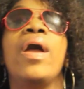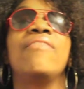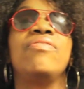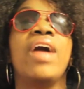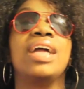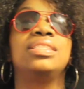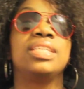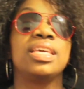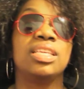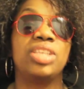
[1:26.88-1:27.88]
have not
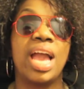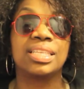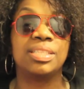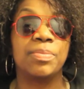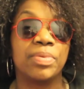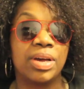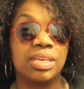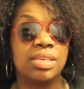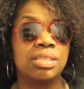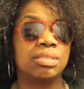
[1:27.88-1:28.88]
seen the Jackson
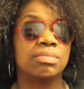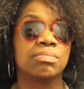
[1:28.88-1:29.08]
Brothers,